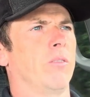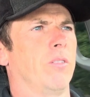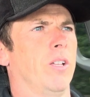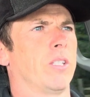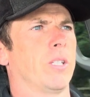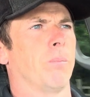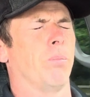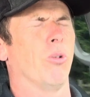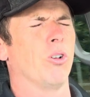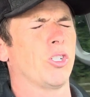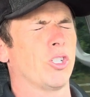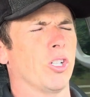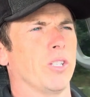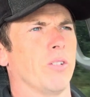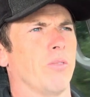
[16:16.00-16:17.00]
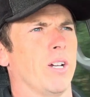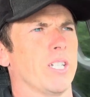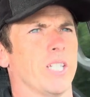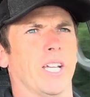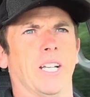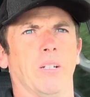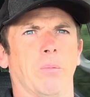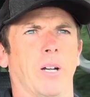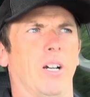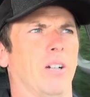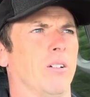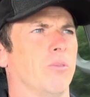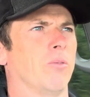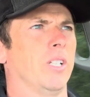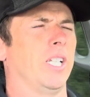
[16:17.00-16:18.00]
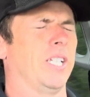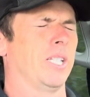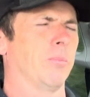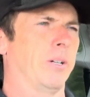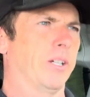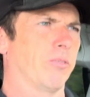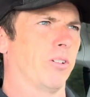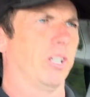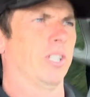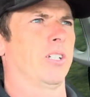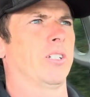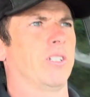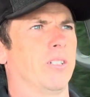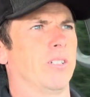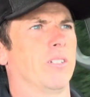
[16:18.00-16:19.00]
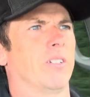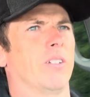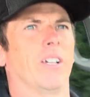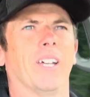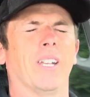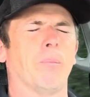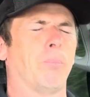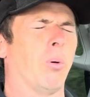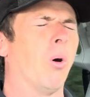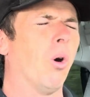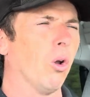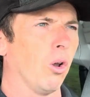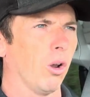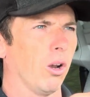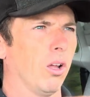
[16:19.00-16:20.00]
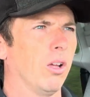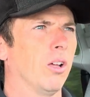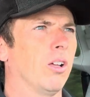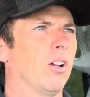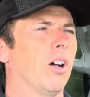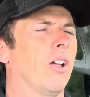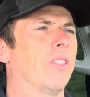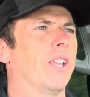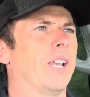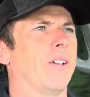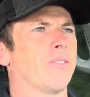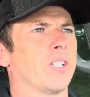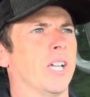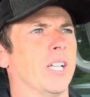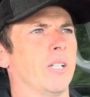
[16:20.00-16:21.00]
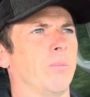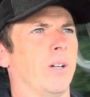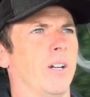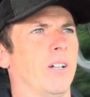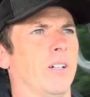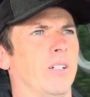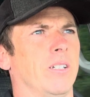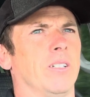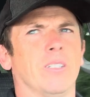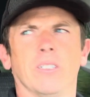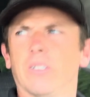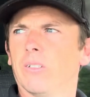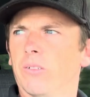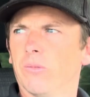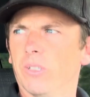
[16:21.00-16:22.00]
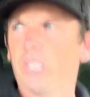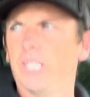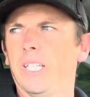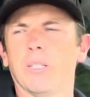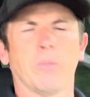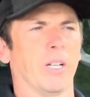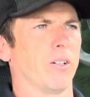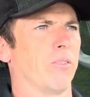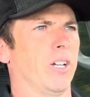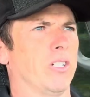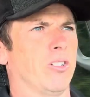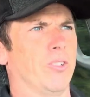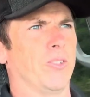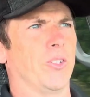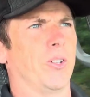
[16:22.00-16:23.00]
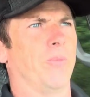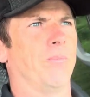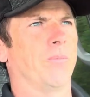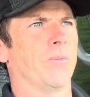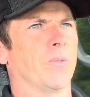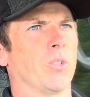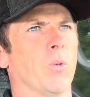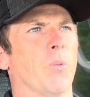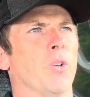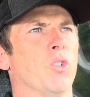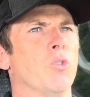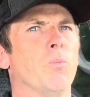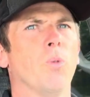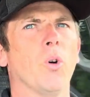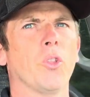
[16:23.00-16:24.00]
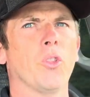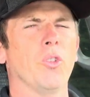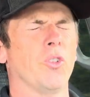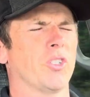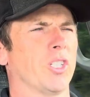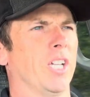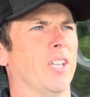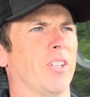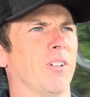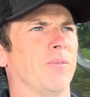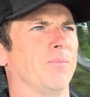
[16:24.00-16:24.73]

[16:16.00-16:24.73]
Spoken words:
it's a push on the right handlebar will lean the bike right, and a pull on the left handlebar will lean the bike right also. So we do both of those together.